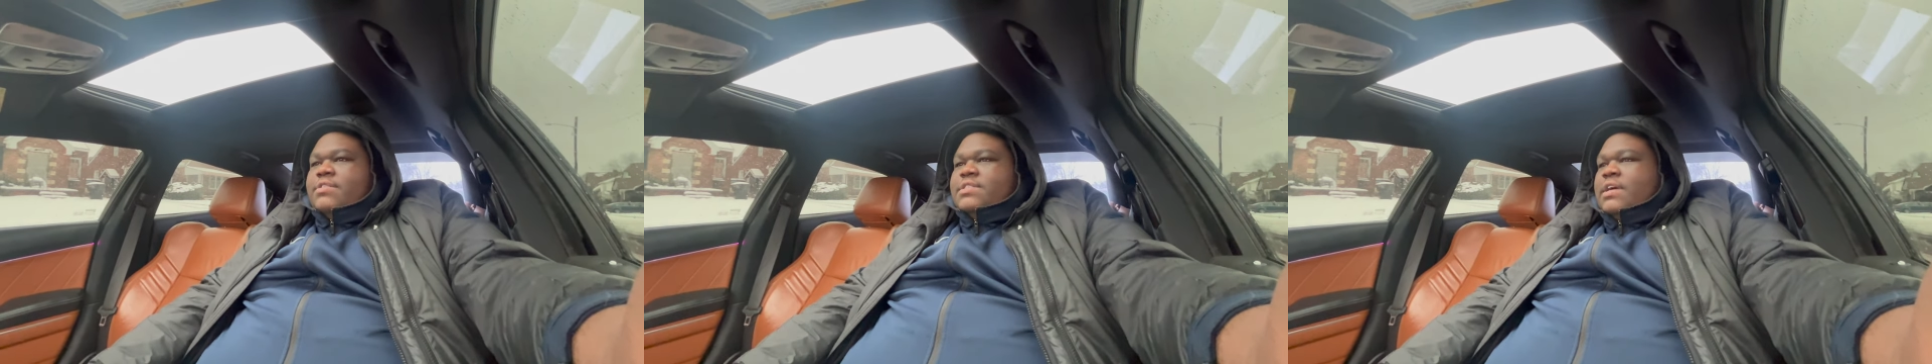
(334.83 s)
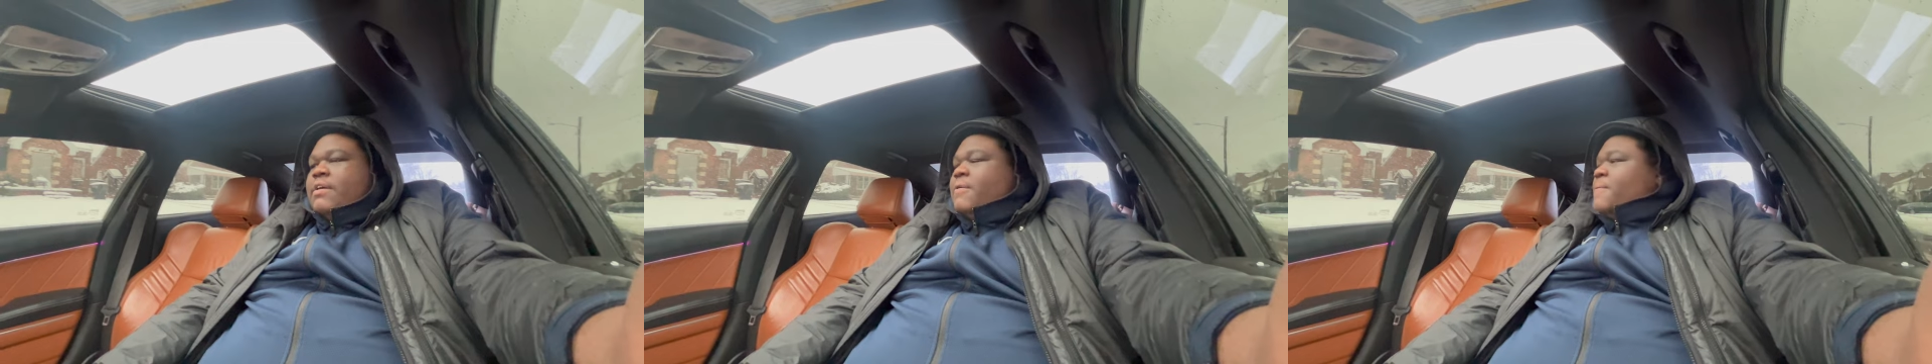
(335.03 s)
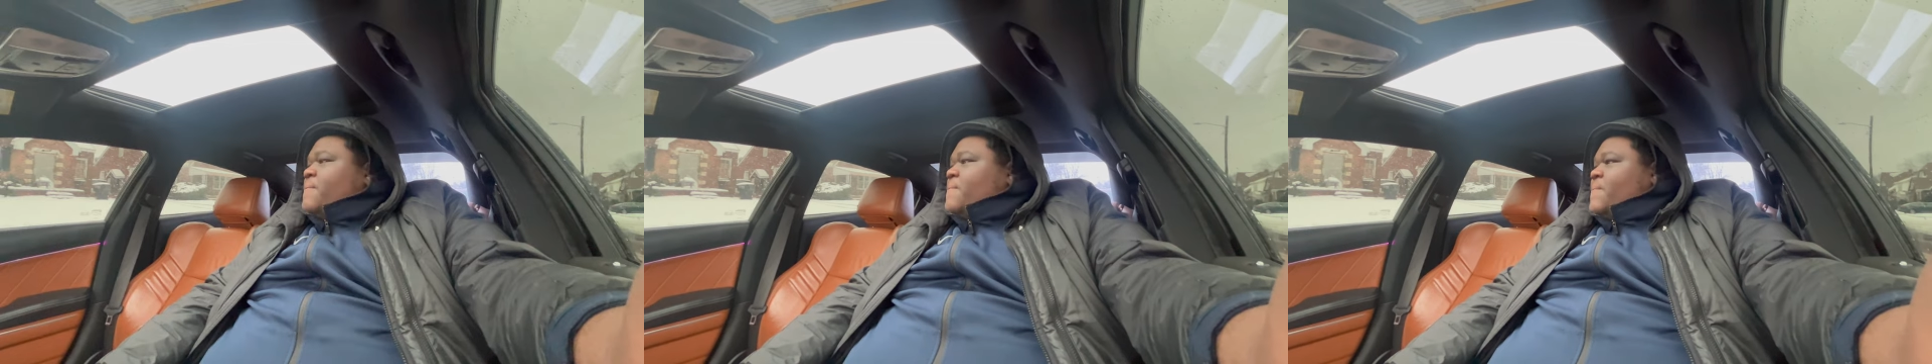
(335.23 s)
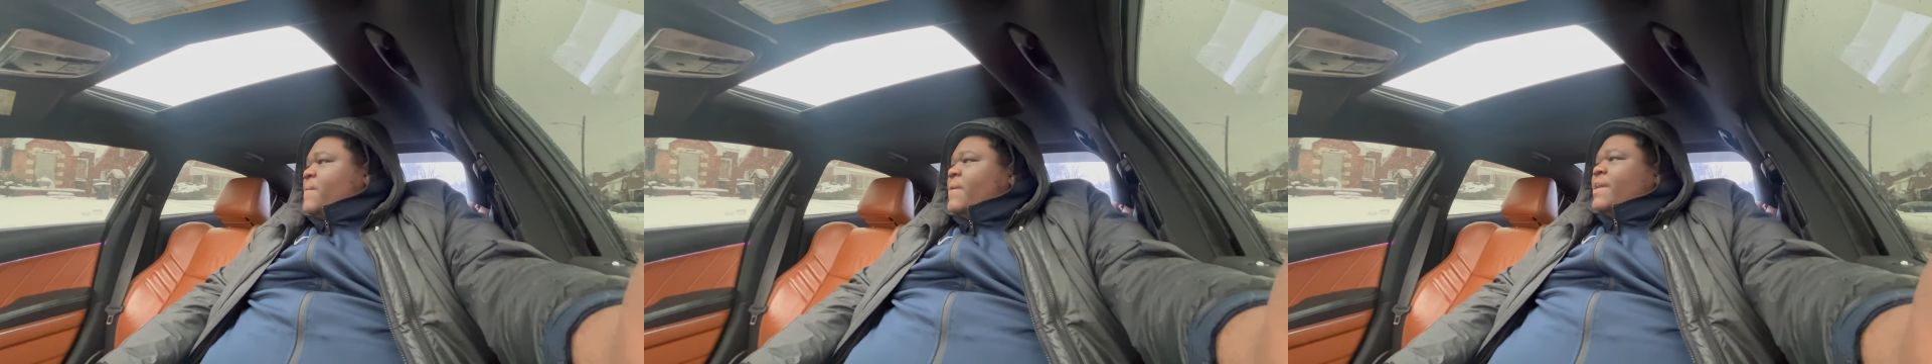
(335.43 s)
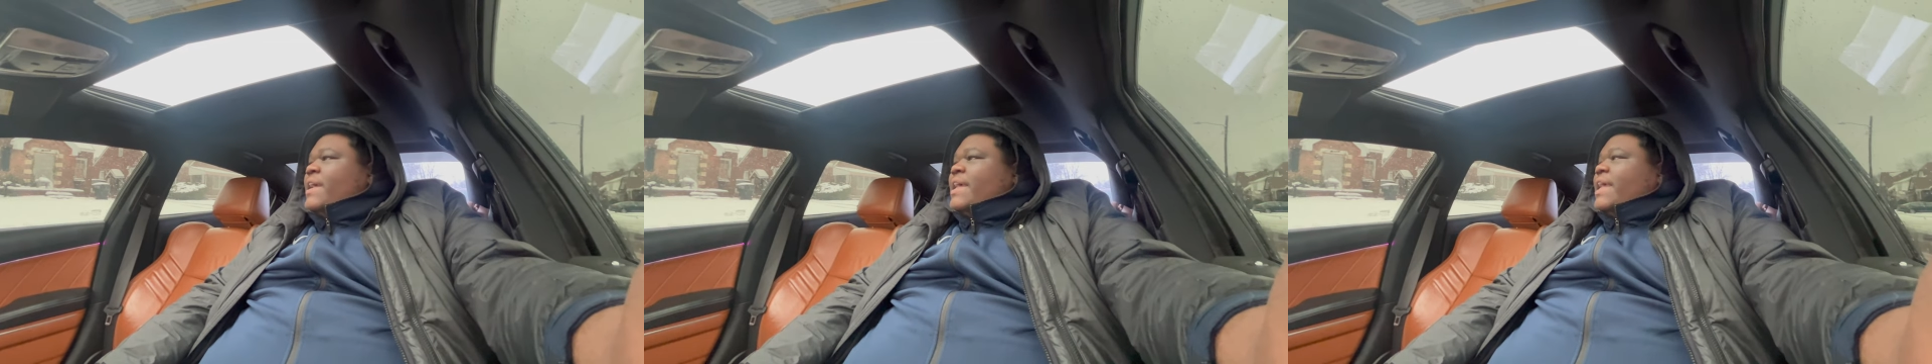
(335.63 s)
So,
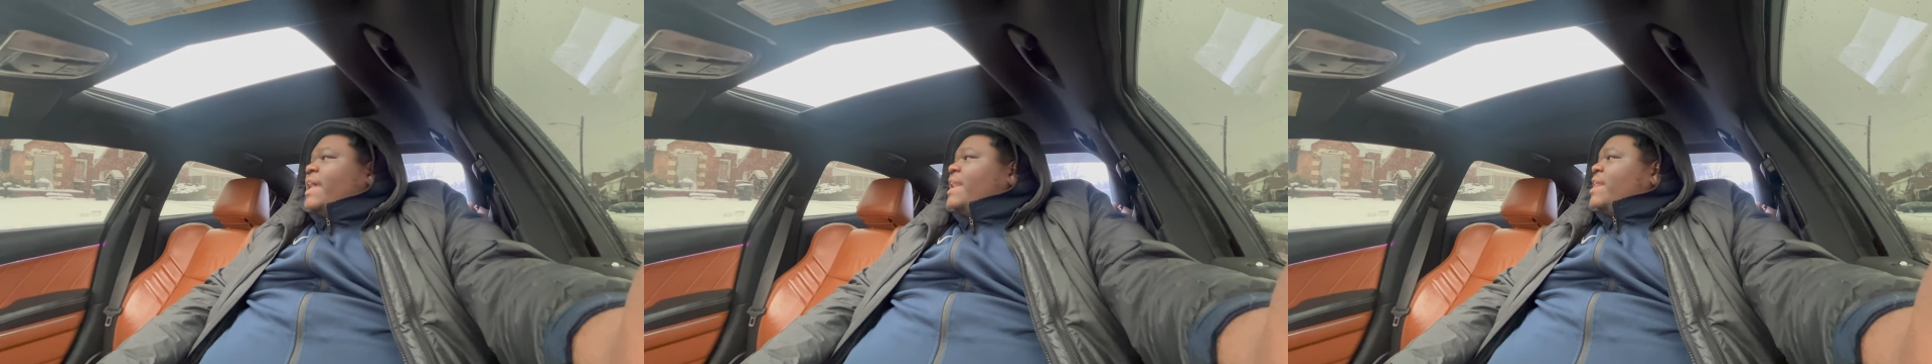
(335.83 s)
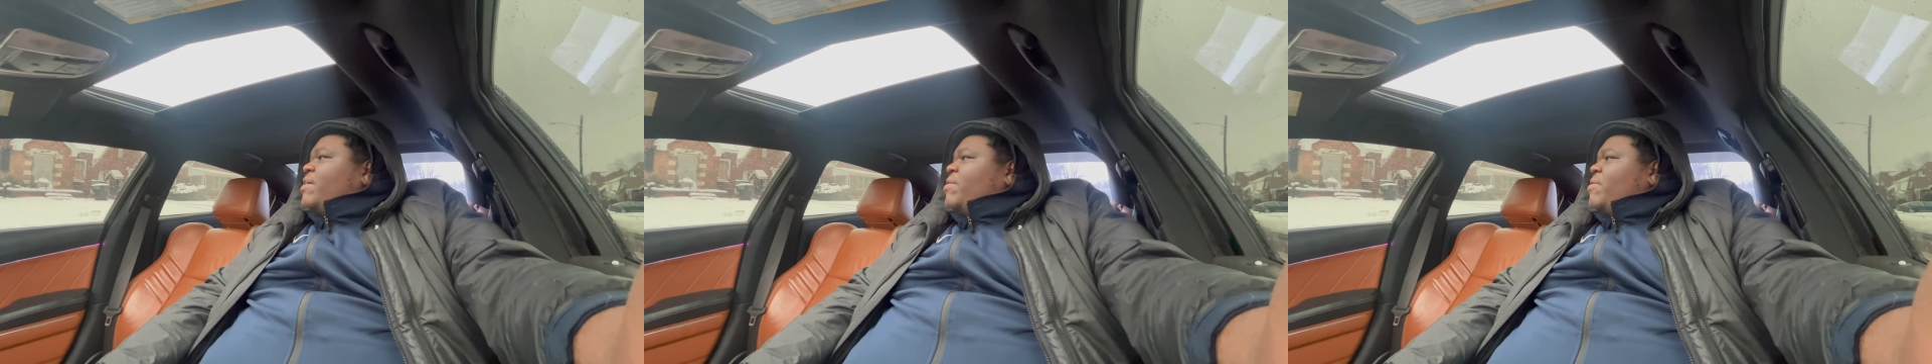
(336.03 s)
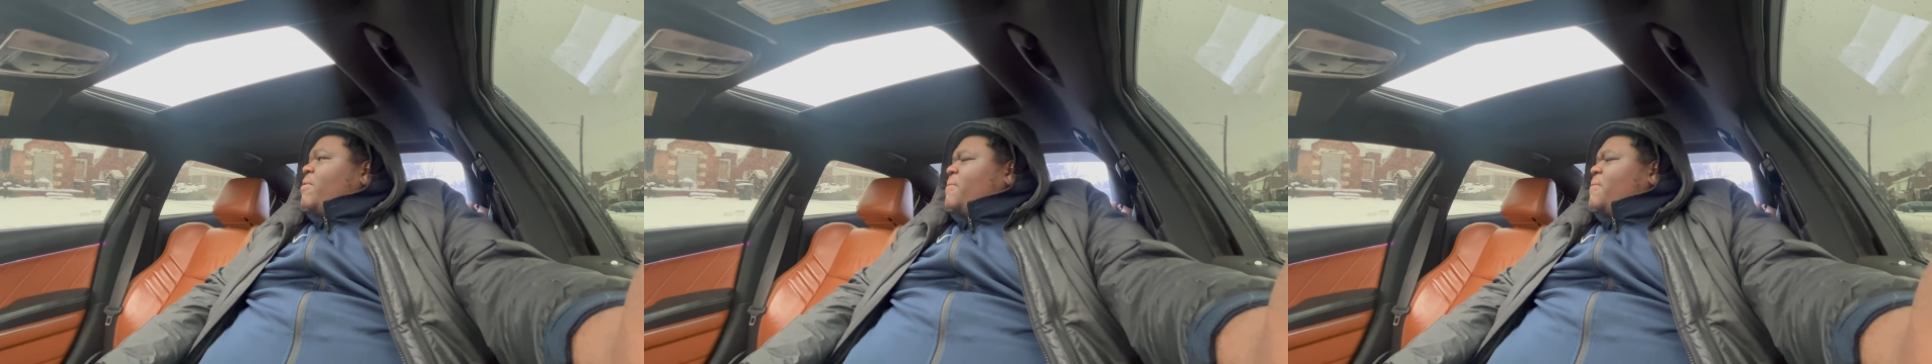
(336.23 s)
it